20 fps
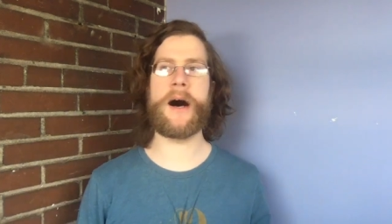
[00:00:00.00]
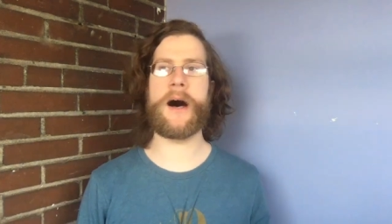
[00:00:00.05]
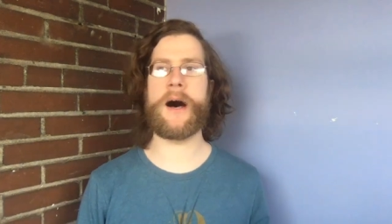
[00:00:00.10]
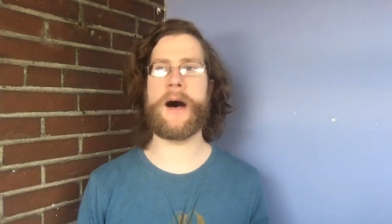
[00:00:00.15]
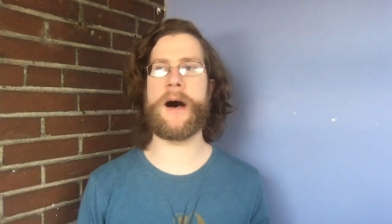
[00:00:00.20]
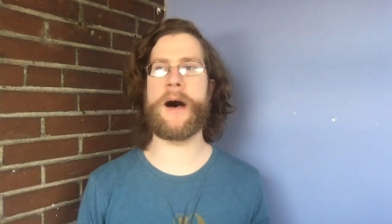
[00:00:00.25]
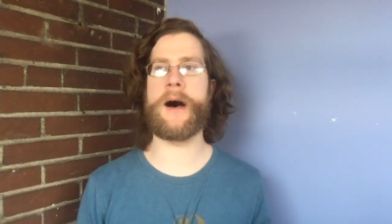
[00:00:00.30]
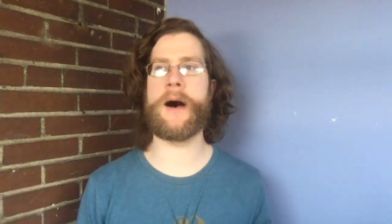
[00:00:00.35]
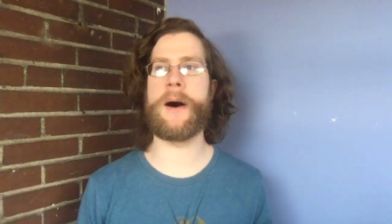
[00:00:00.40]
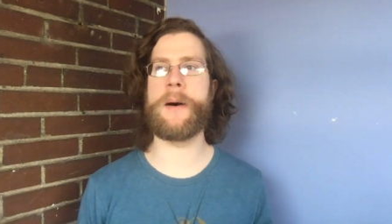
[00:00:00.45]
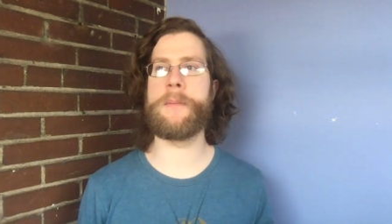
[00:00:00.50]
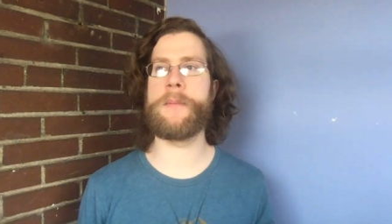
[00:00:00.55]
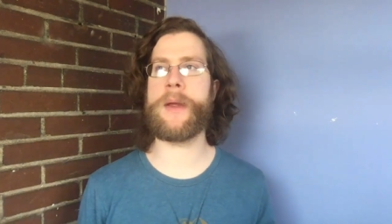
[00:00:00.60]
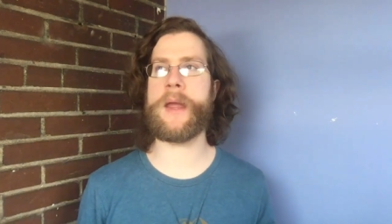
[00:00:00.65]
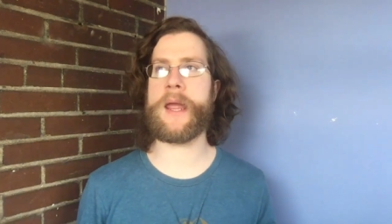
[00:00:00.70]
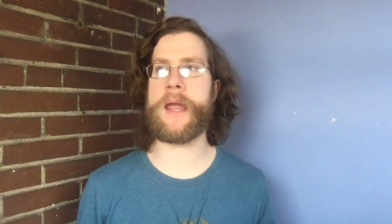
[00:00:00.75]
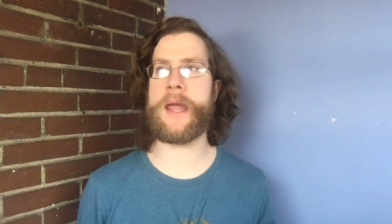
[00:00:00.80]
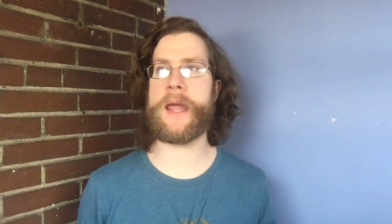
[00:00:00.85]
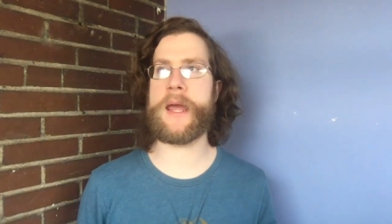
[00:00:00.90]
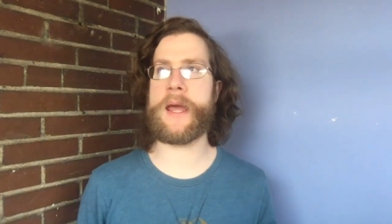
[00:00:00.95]

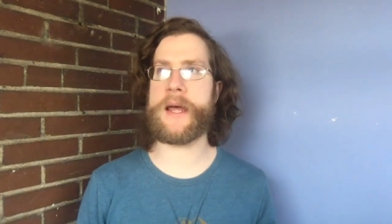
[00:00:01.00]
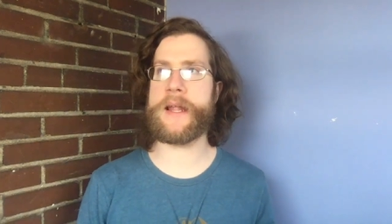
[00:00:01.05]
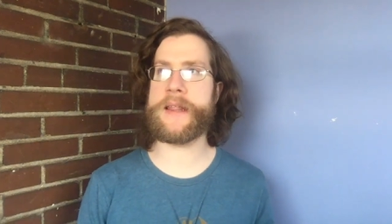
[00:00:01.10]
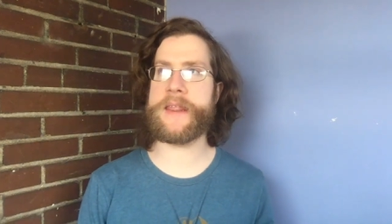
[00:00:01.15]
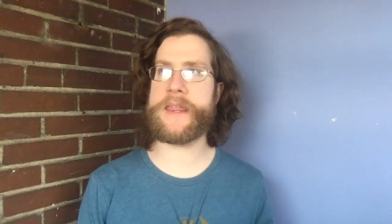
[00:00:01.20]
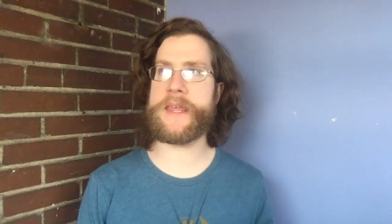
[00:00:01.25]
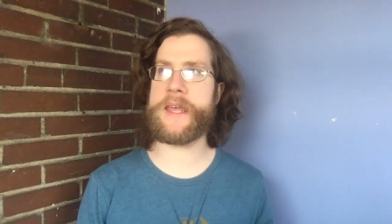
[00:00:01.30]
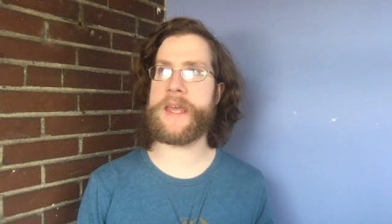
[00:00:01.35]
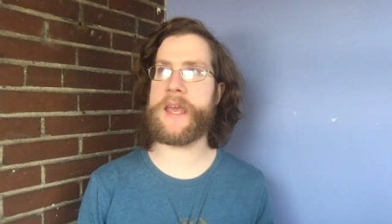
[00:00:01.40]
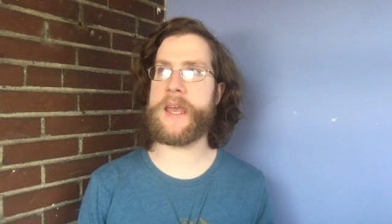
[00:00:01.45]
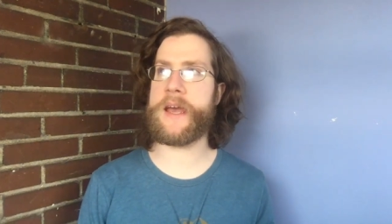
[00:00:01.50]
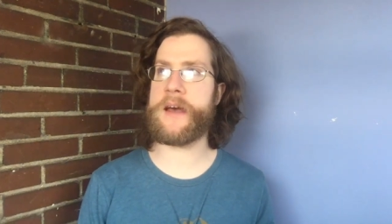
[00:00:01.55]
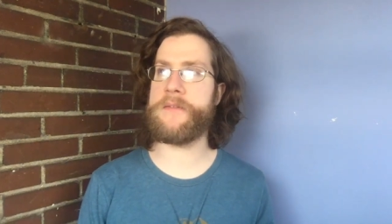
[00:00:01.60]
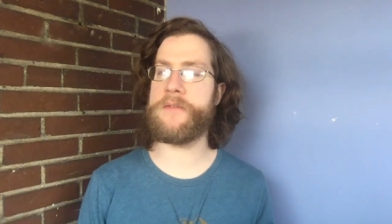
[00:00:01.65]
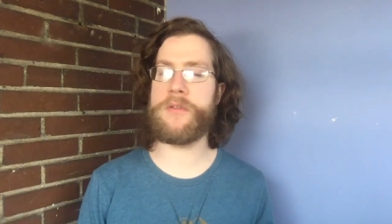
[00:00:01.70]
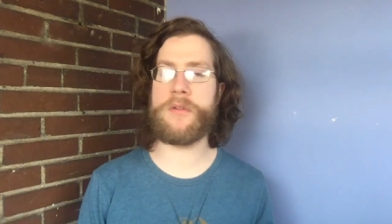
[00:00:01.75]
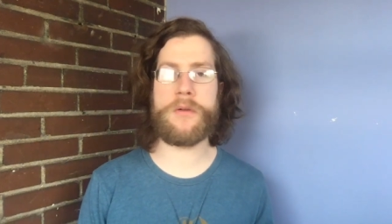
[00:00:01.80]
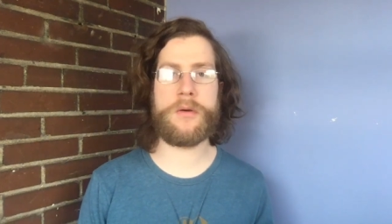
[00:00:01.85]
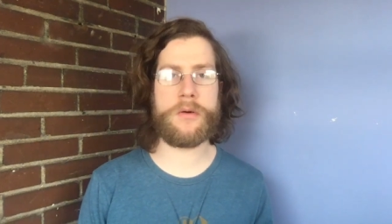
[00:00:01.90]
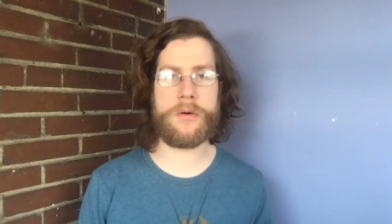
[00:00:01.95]
Um, and thinking
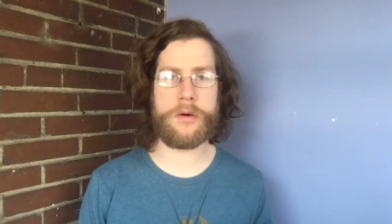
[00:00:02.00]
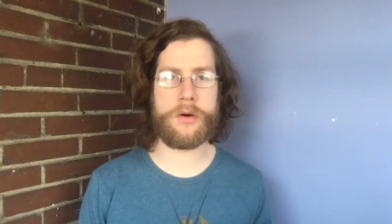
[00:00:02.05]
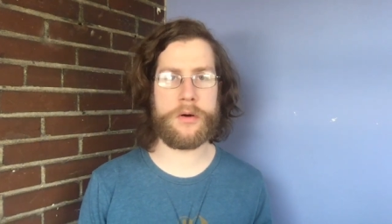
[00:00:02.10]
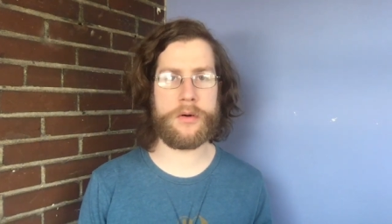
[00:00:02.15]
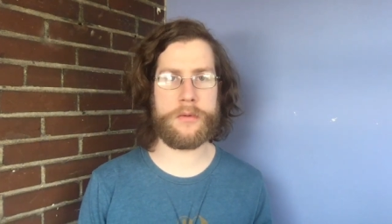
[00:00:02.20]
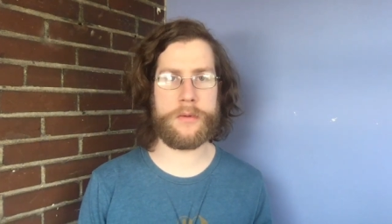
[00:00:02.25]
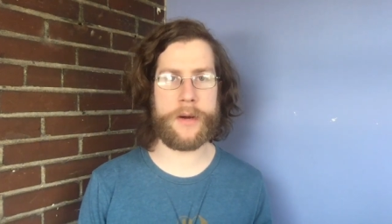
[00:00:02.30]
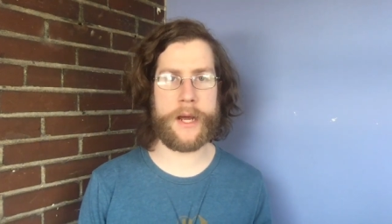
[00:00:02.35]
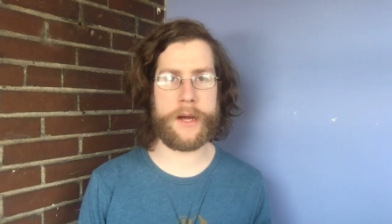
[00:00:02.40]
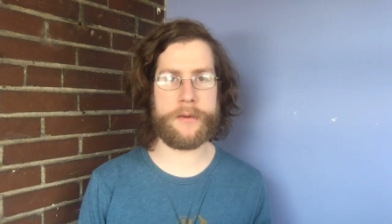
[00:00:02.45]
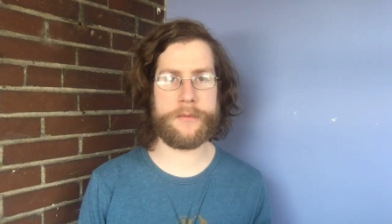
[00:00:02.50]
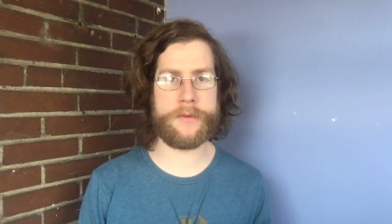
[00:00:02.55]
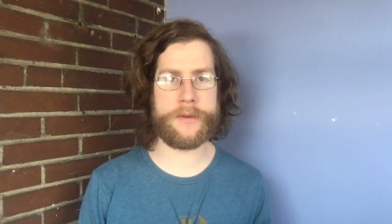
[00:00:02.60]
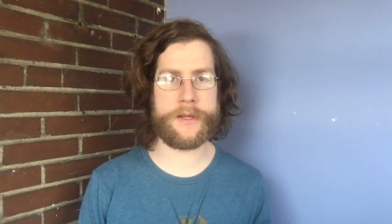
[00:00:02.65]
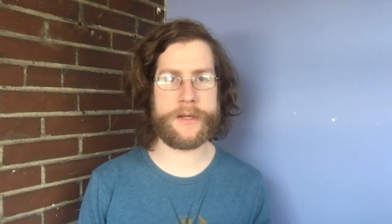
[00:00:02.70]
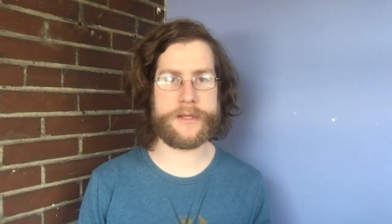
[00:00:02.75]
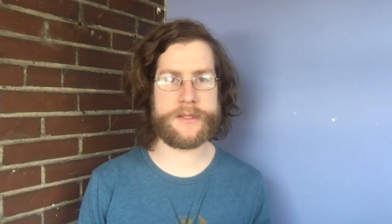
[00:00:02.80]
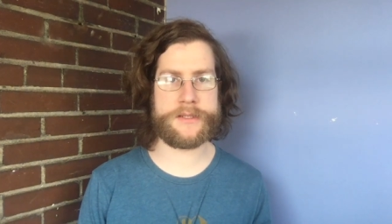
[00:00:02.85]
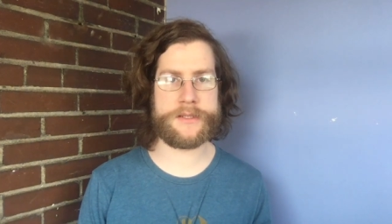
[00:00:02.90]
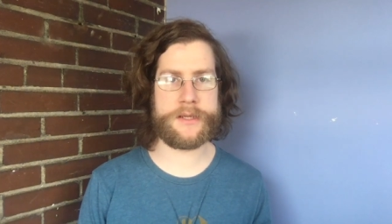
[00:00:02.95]
of lore around
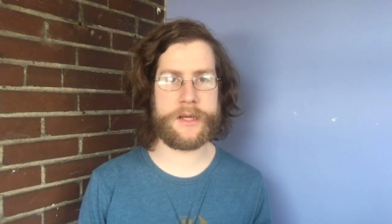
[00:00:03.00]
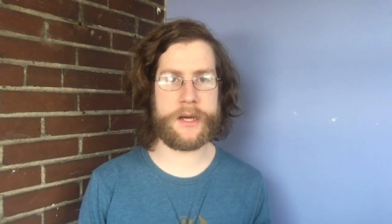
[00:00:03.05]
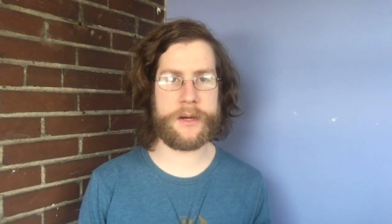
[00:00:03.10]
this,